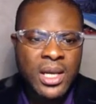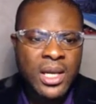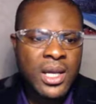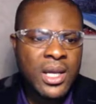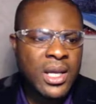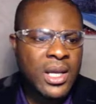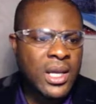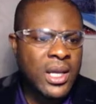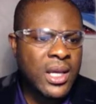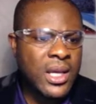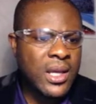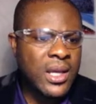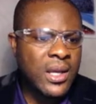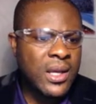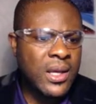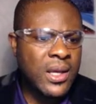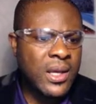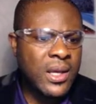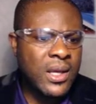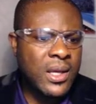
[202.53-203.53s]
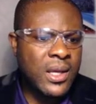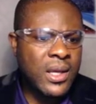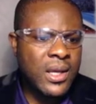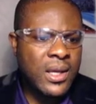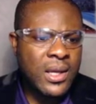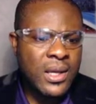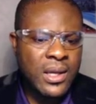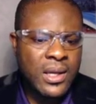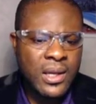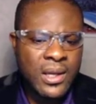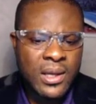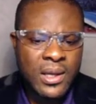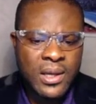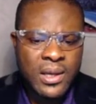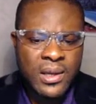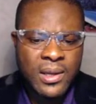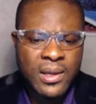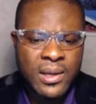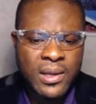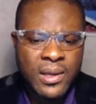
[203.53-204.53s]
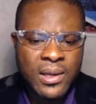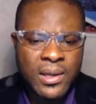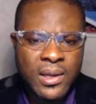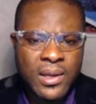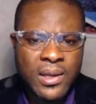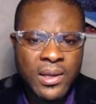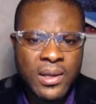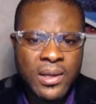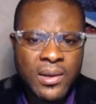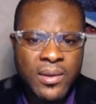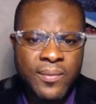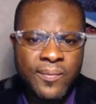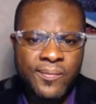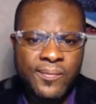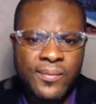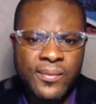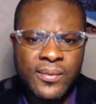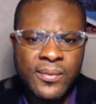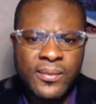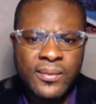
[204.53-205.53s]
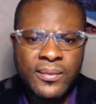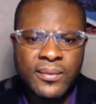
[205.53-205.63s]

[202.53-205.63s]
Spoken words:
(silence)